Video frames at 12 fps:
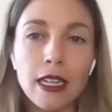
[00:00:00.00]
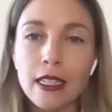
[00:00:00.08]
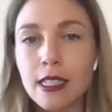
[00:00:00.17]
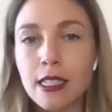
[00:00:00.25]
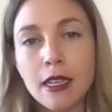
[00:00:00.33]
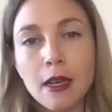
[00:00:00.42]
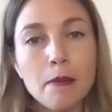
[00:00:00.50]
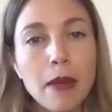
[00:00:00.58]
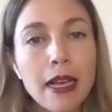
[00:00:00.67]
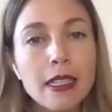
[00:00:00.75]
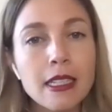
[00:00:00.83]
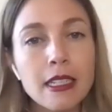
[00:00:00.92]
And it's like
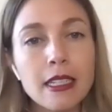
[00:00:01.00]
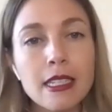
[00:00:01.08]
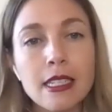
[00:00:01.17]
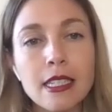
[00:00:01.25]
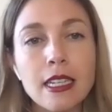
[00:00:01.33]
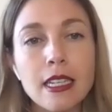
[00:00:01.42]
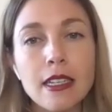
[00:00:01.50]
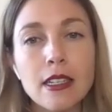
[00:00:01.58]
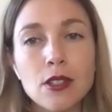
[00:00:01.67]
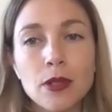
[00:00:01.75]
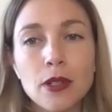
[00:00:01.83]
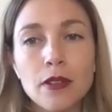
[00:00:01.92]
amazing to see
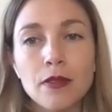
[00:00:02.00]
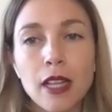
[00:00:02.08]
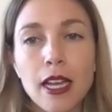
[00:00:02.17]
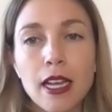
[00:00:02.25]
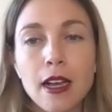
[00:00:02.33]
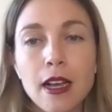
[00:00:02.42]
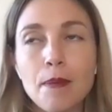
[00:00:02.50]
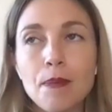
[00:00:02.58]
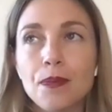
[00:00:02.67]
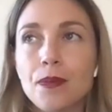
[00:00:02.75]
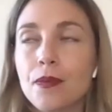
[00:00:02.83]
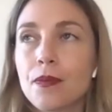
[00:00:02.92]
sort of like
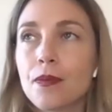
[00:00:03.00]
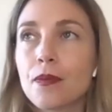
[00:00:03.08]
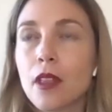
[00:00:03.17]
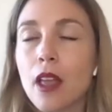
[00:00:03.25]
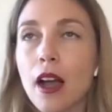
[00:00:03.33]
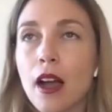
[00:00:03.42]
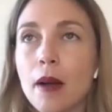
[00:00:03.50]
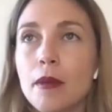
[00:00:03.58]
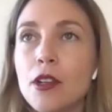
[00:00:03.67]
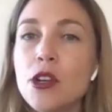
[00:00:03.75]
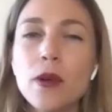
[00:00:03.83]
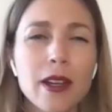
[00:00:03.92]

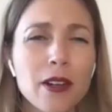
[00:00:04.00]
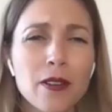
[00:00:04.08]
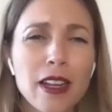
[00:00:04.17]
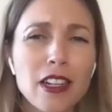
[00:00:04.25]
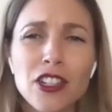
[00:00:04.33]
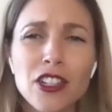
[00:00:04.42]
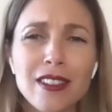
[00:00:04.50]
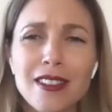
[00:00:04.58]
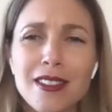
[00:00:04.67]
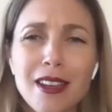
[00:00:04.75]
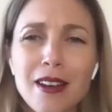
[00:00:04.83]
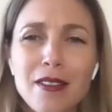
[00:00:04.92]
um, new
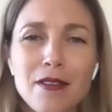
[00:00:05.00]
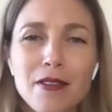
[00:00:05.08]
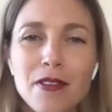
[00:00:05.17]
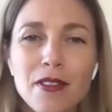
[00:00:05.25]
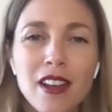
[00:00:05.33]
iterations of,